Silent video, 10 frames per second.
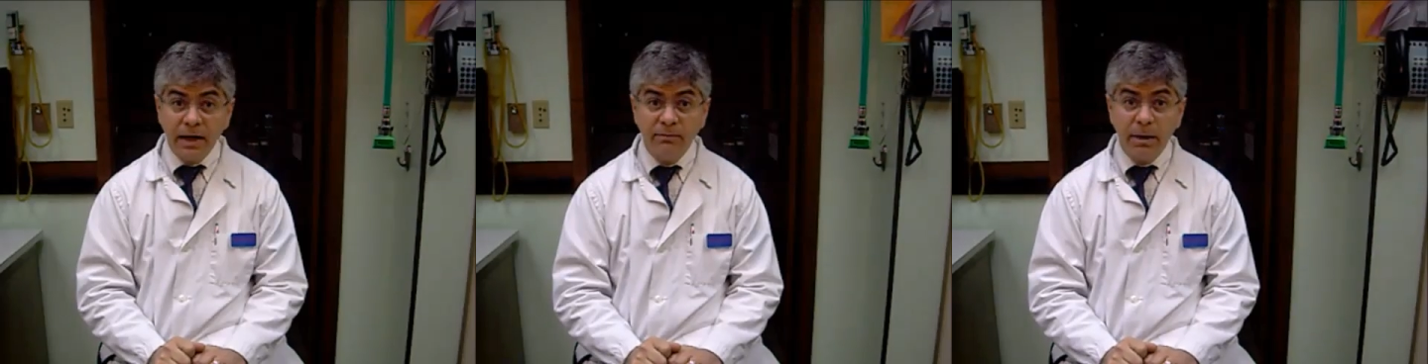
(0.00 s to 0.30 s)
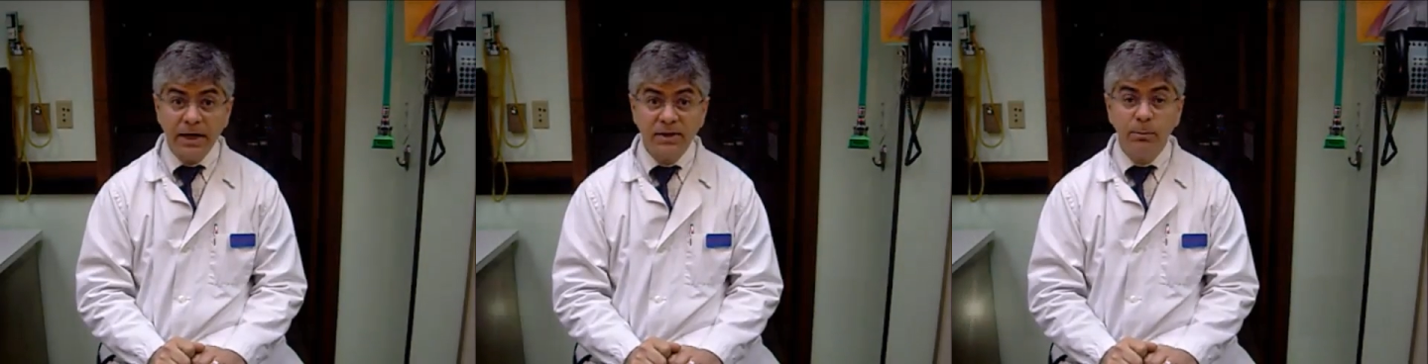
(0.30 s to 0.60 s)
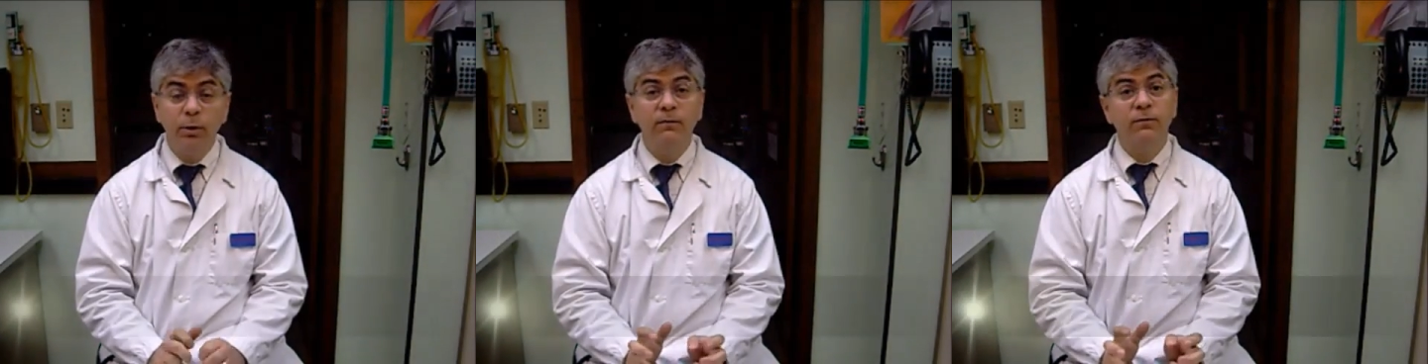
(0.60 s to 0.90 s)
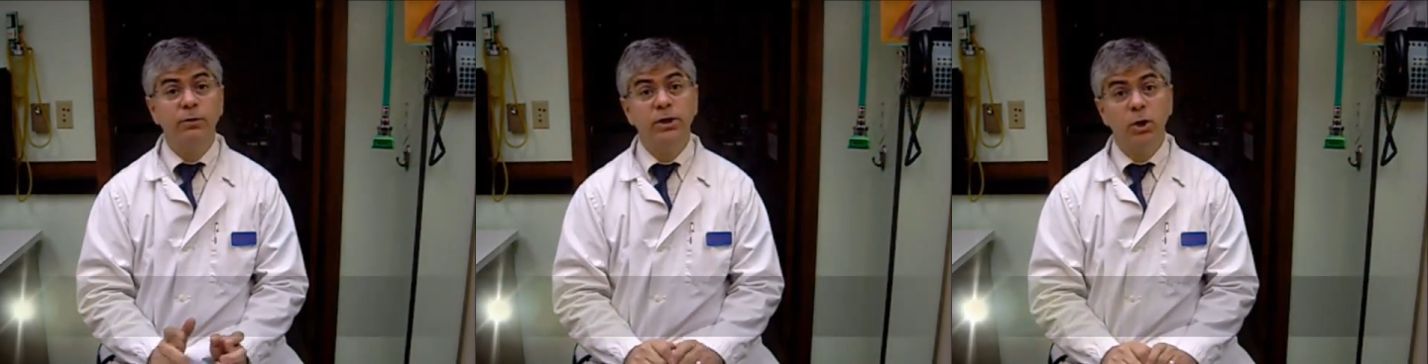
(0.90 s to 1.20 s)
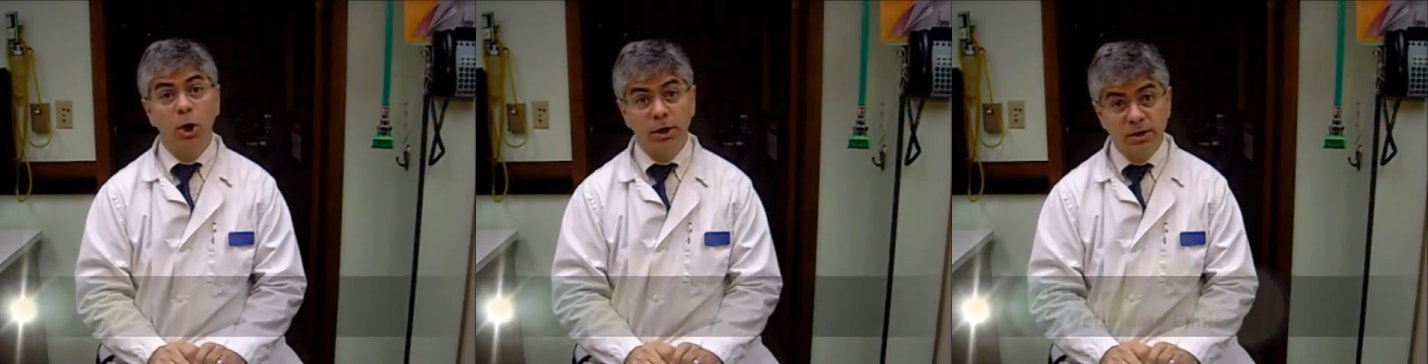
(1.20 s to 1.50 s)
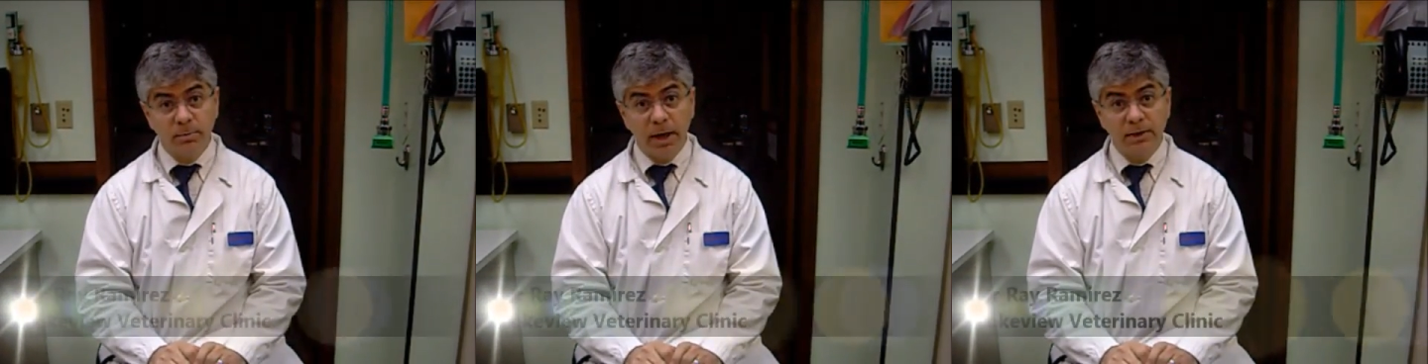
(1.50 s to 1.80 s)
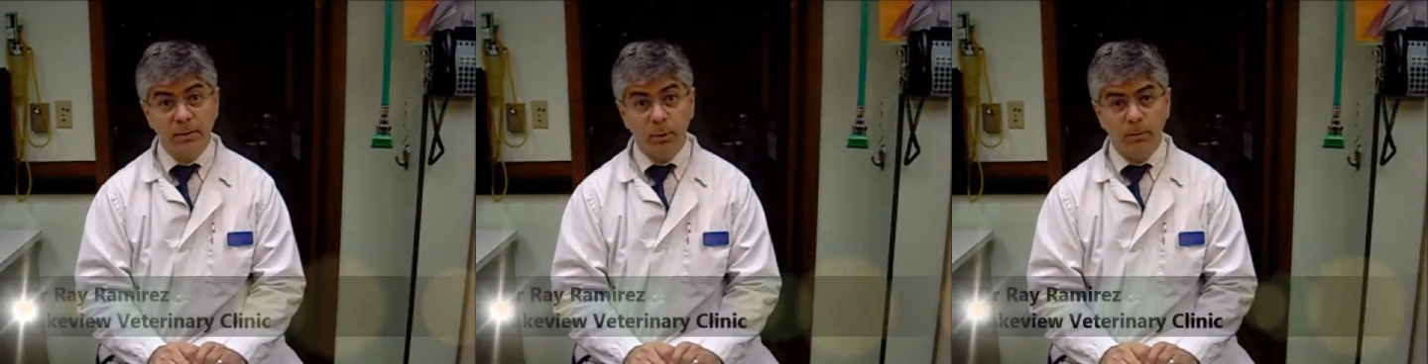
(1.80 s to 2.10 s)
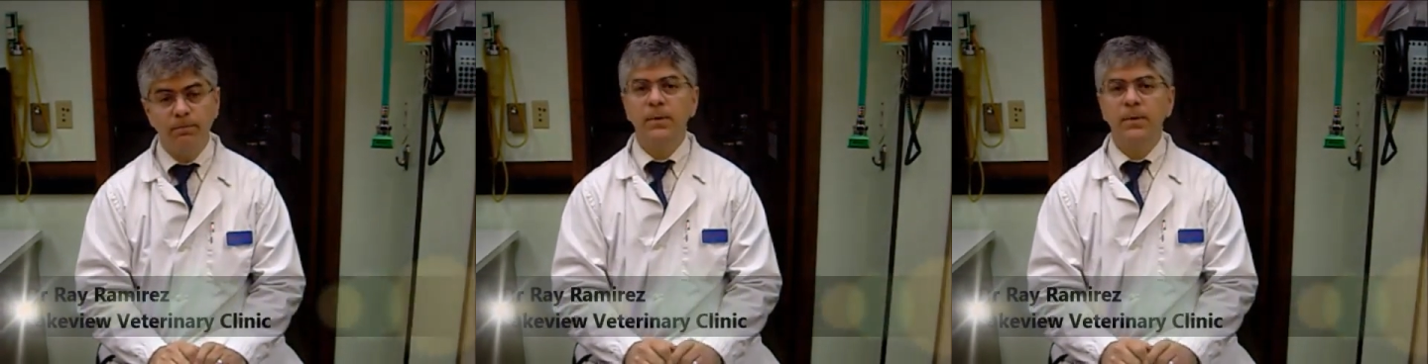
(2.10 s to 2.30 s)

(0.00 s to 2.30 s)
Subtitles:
life possible for as long as possible.